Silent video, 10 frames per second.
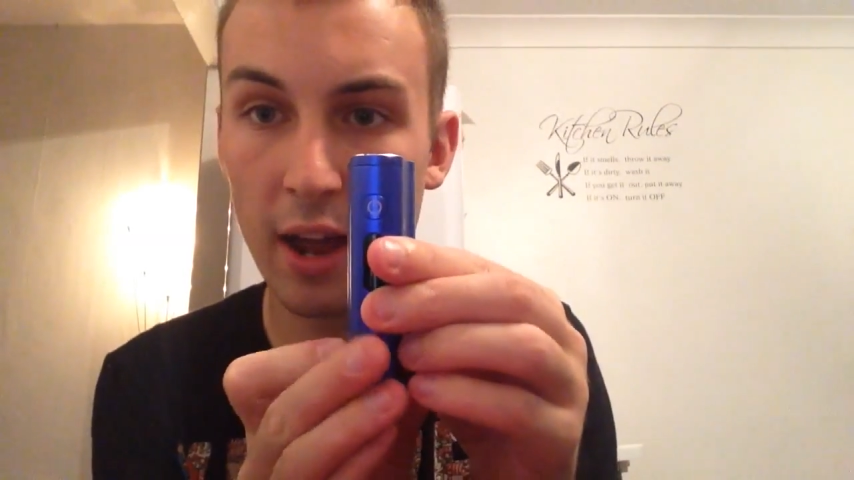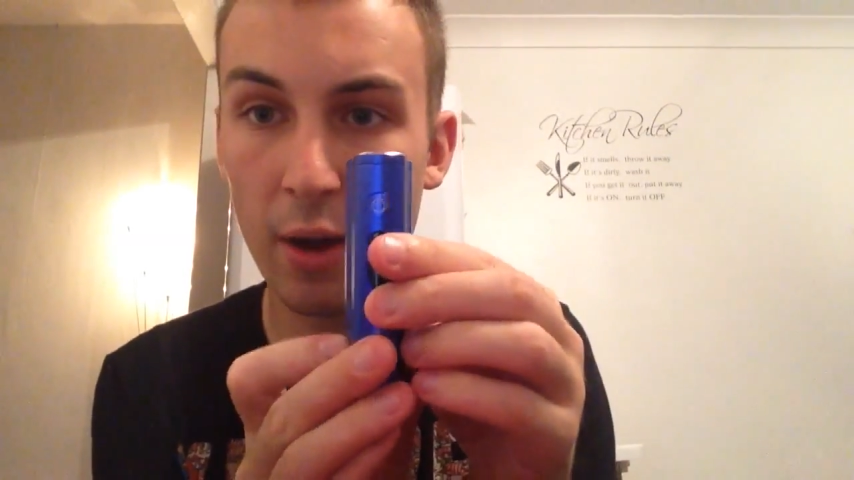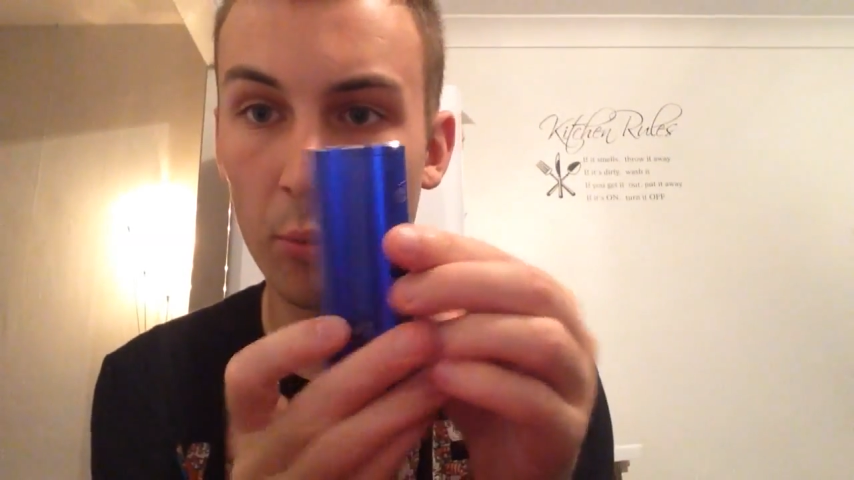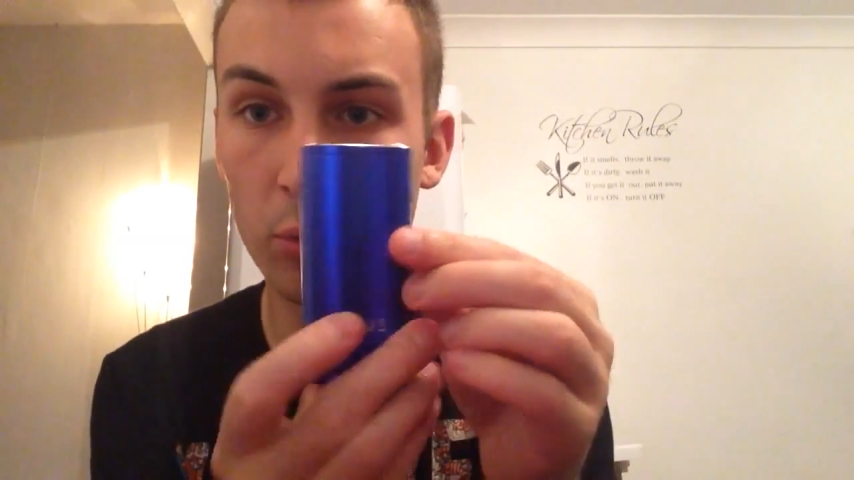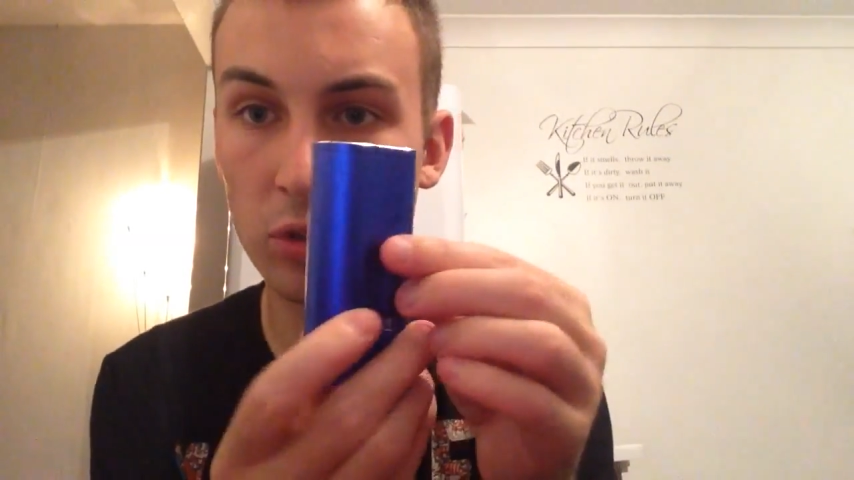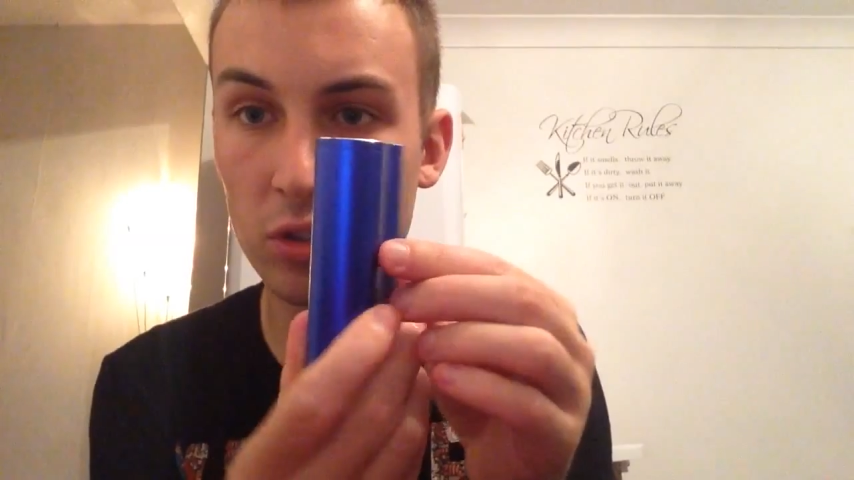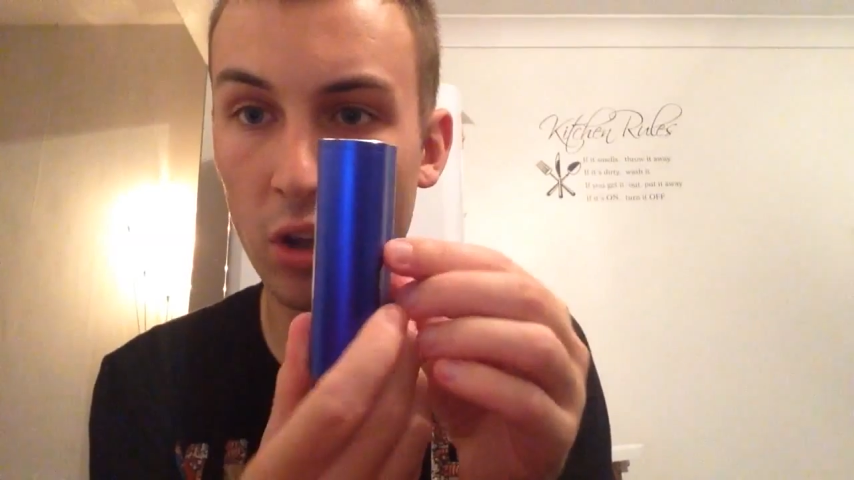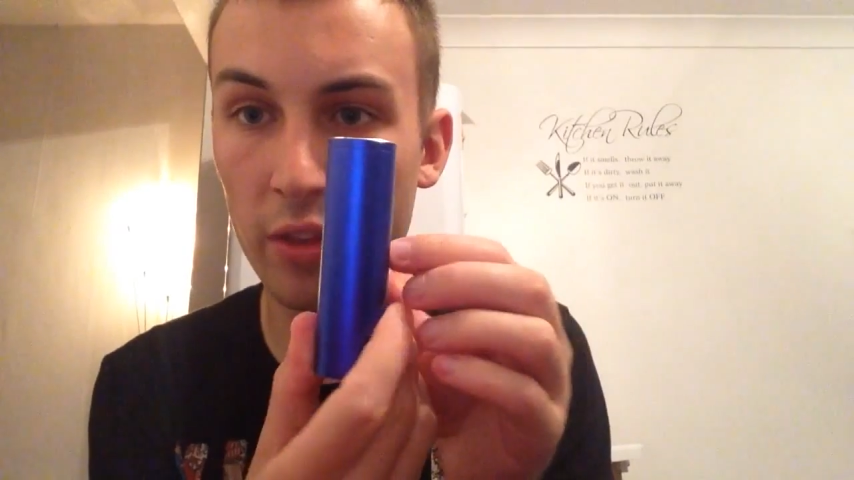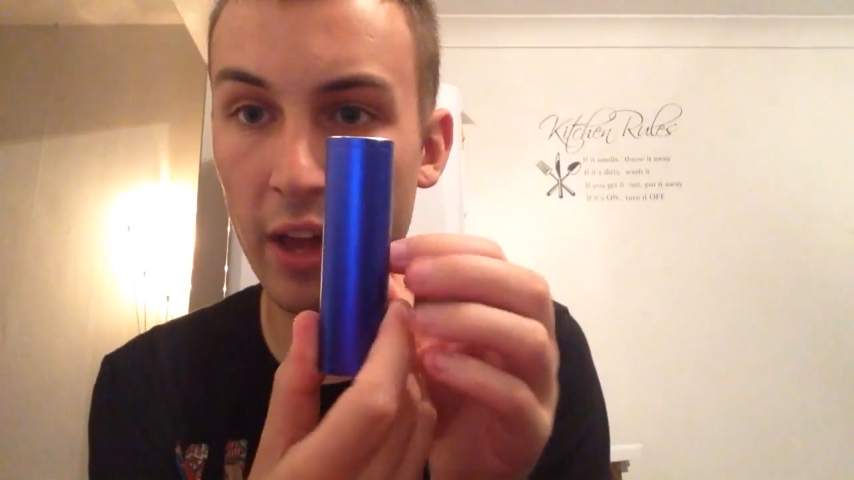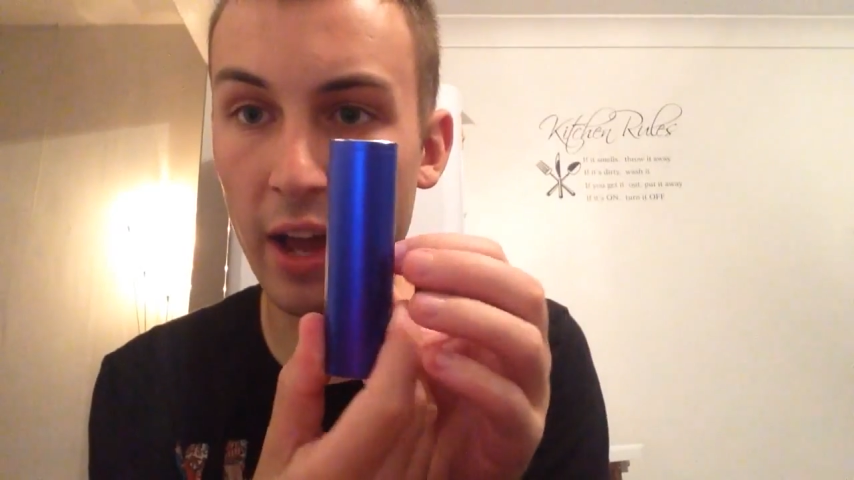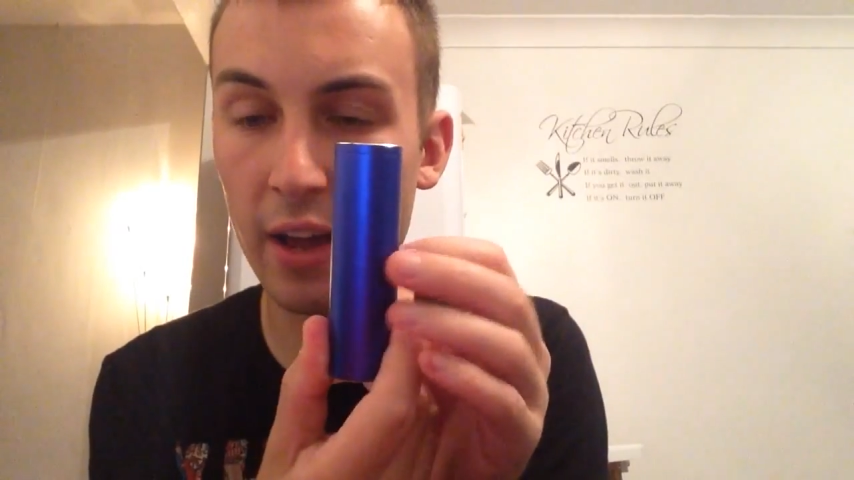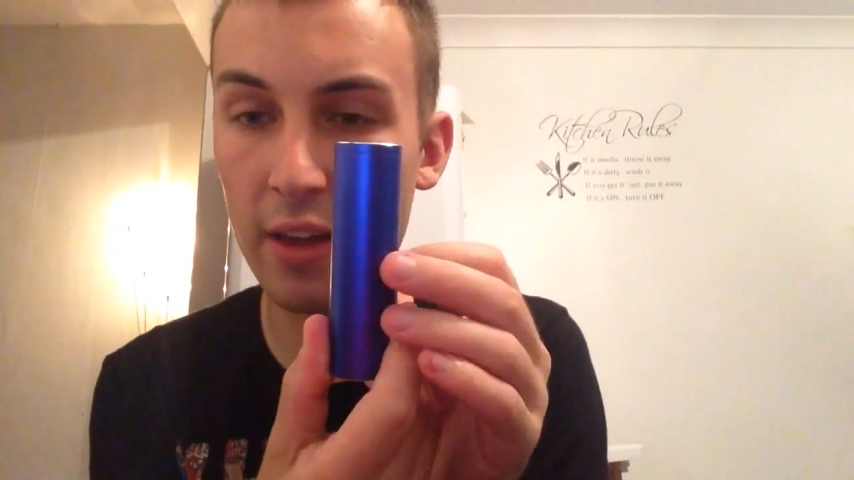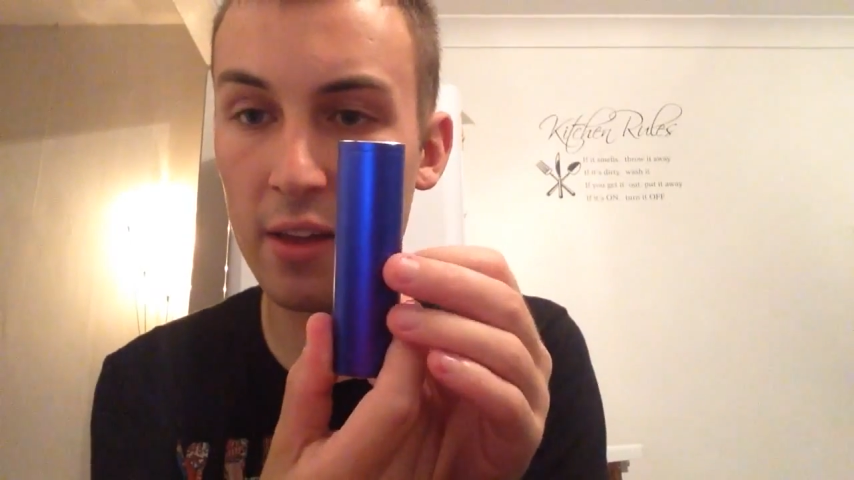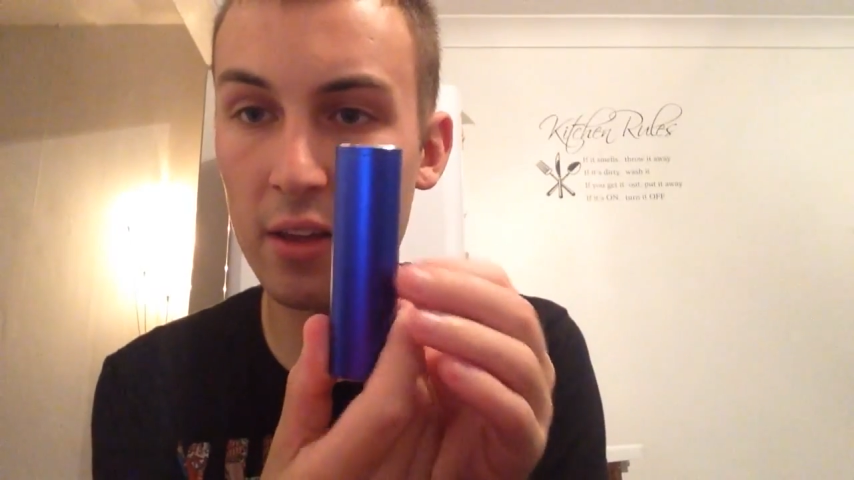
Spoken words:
outwards like that,